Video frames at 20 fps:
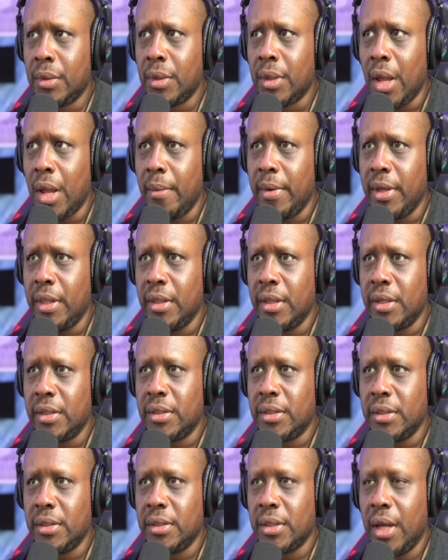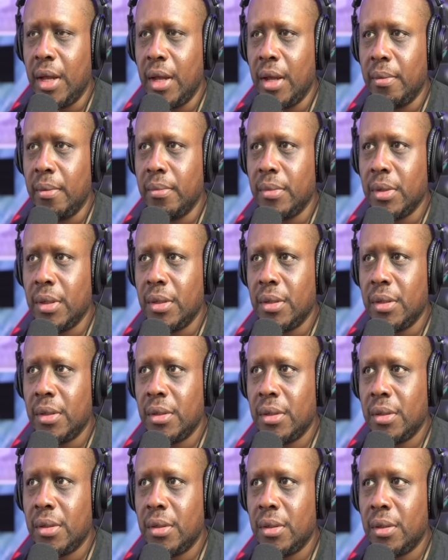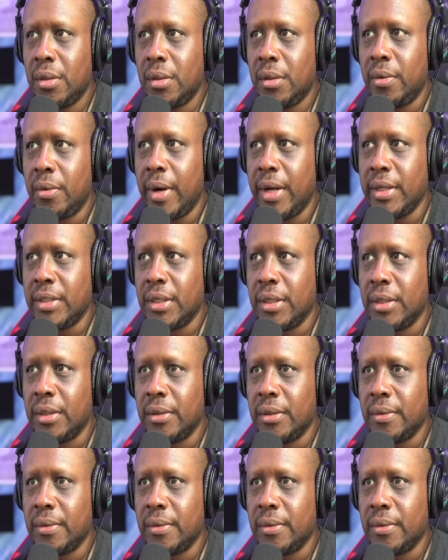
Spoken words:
I mean, this is crazy.